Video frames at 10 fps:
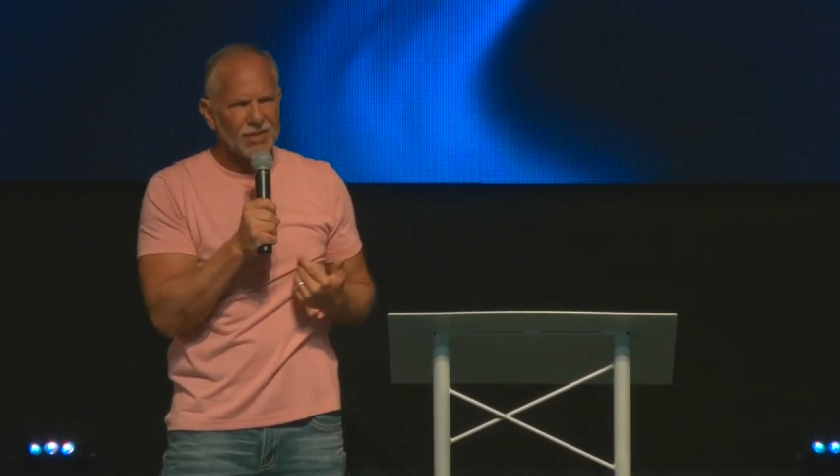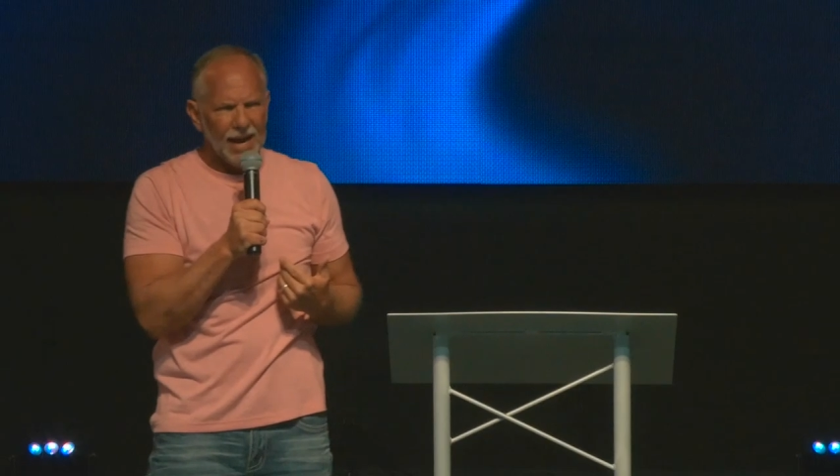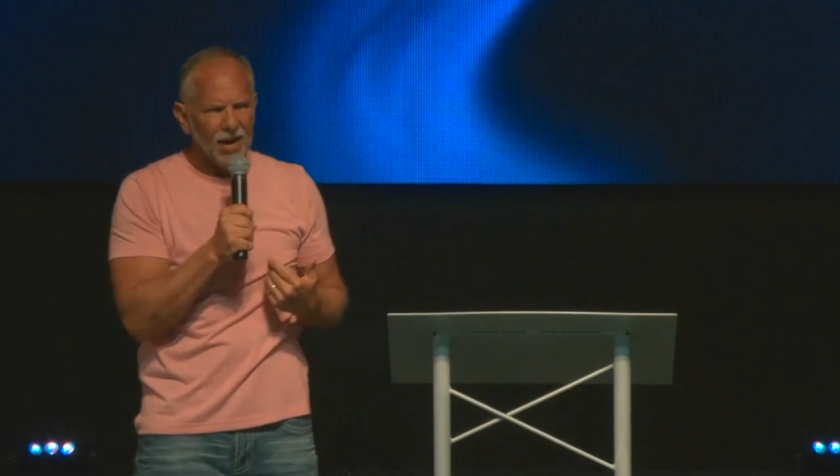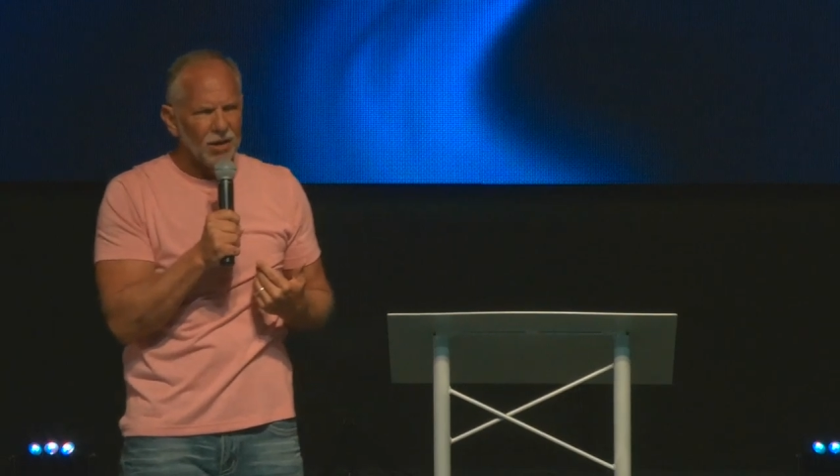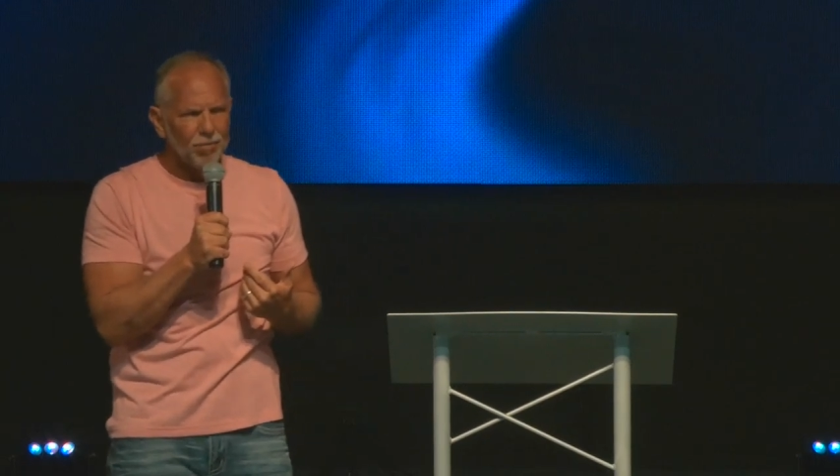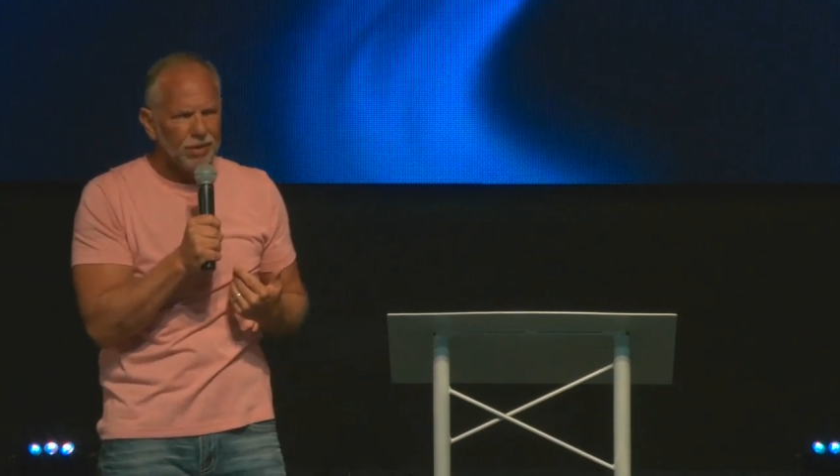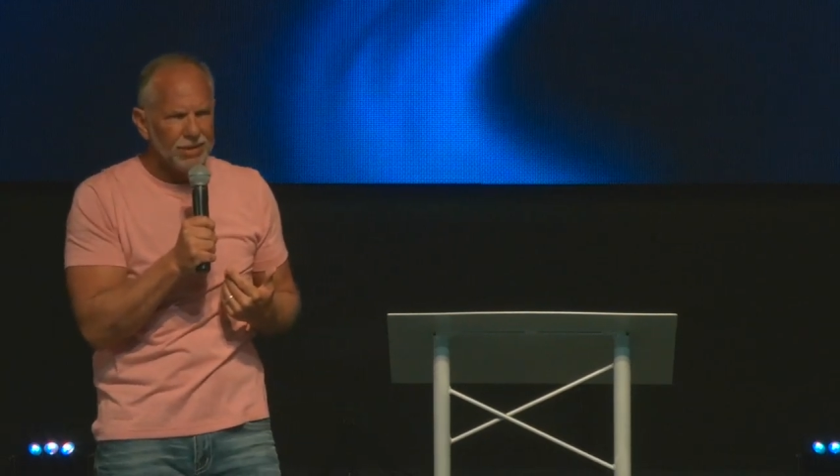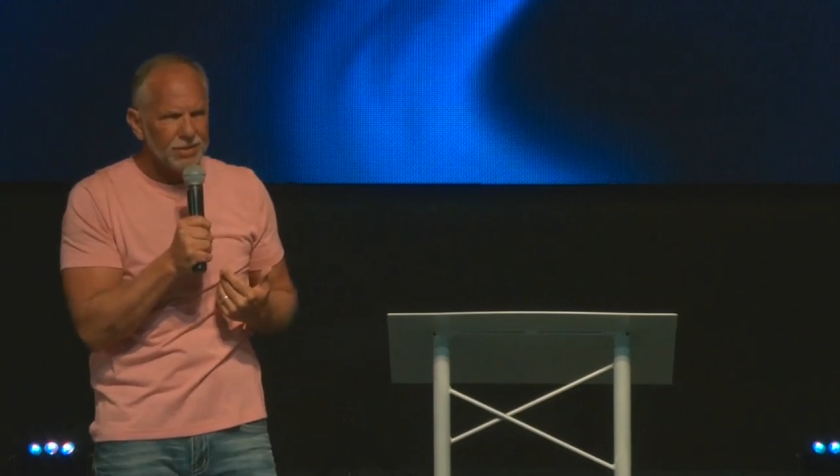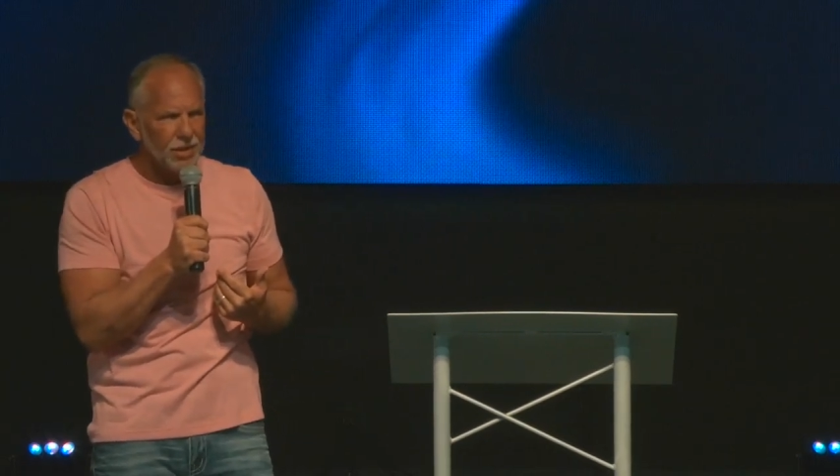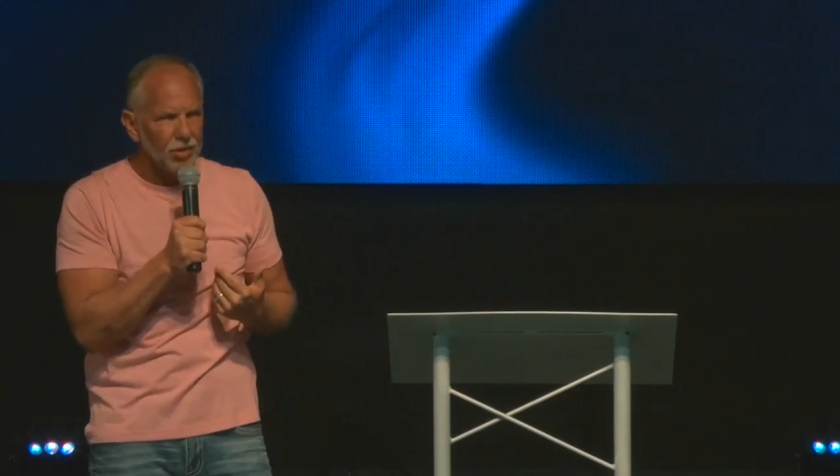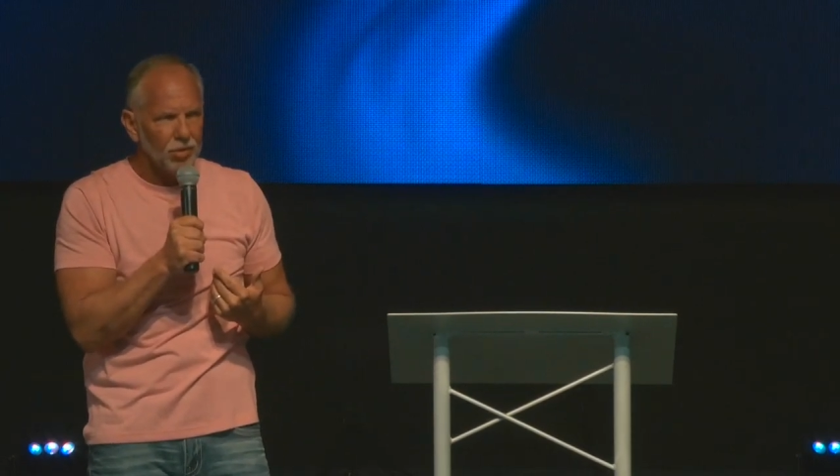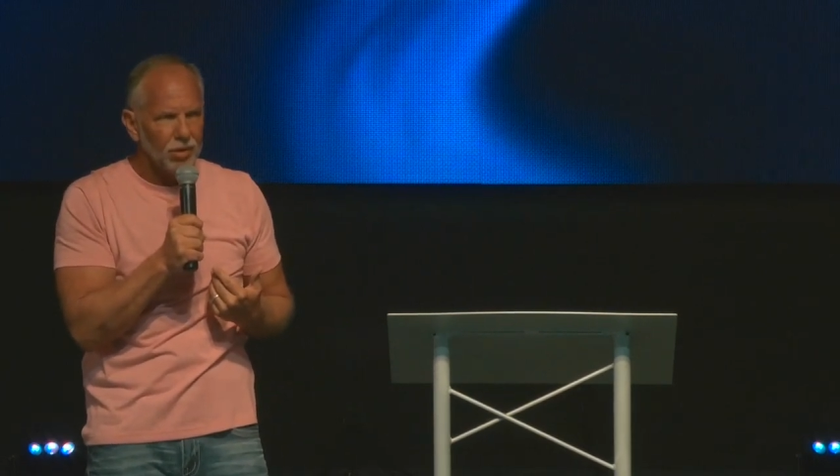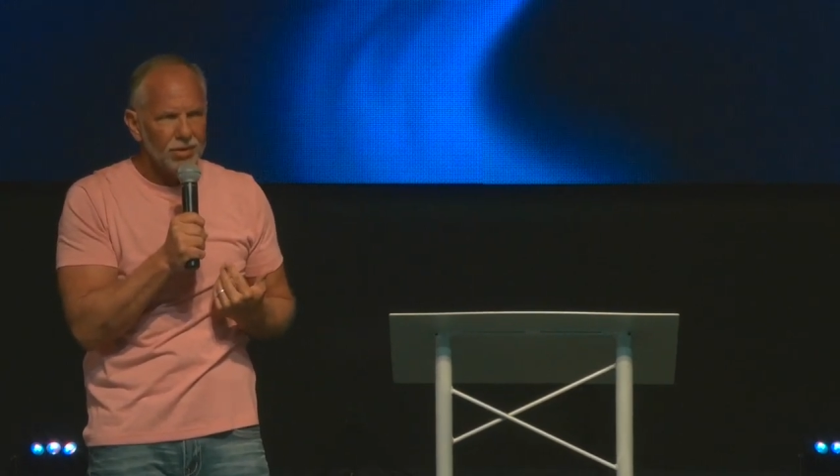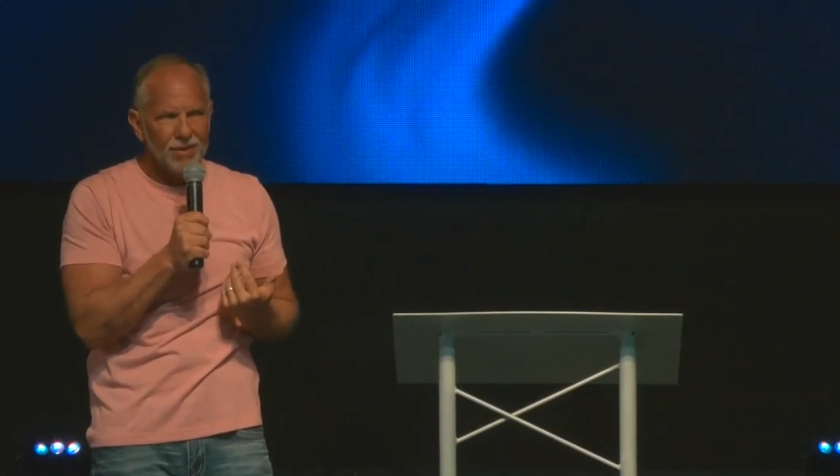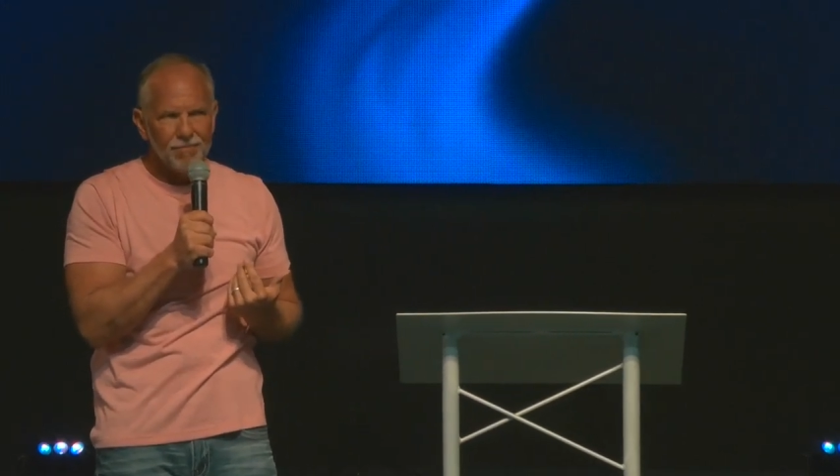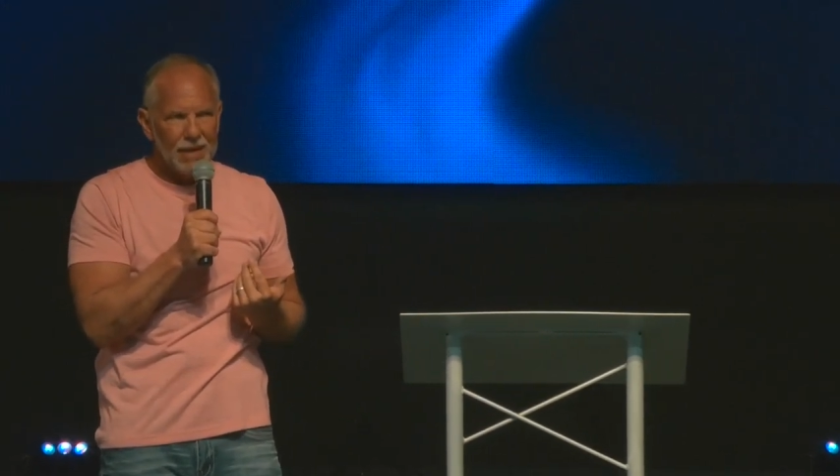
desire to please the Lord,